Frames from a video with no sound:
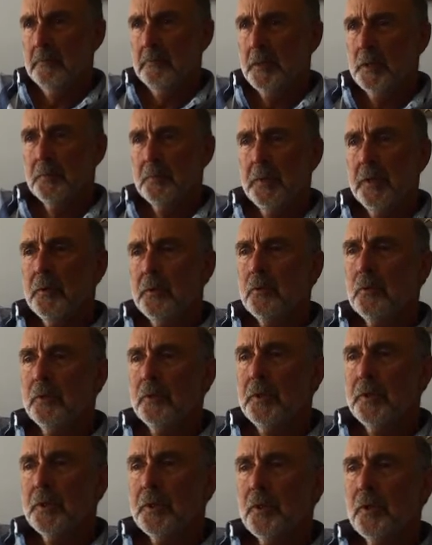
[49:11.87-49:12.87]
had spent
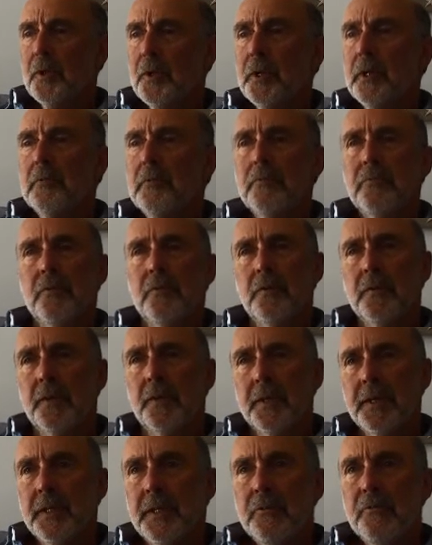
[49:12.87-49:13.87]
all his life in the
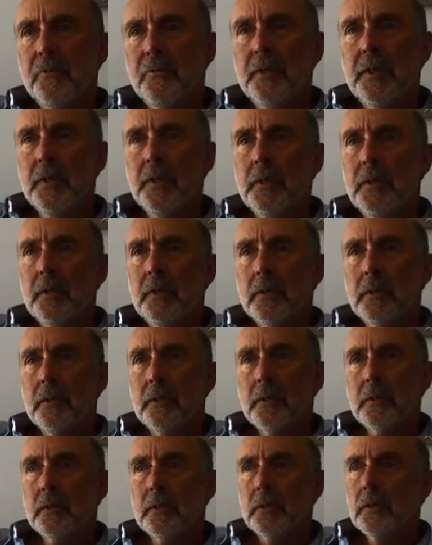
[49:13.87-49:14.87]
navy
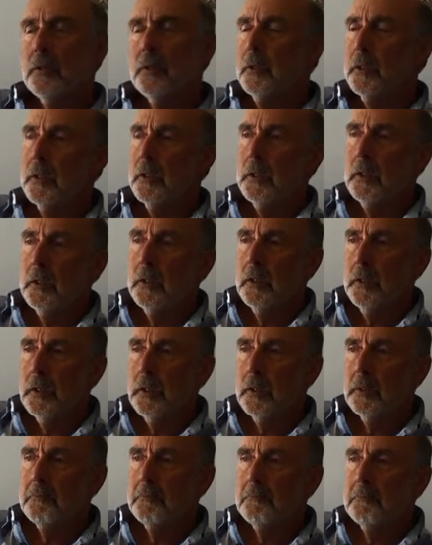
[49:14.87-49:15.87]
uh, in
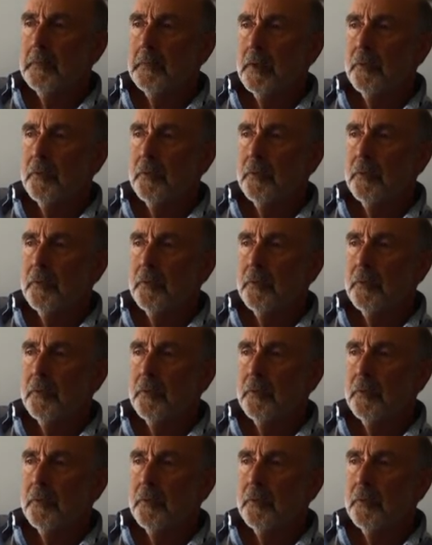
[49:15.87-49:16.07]
a um,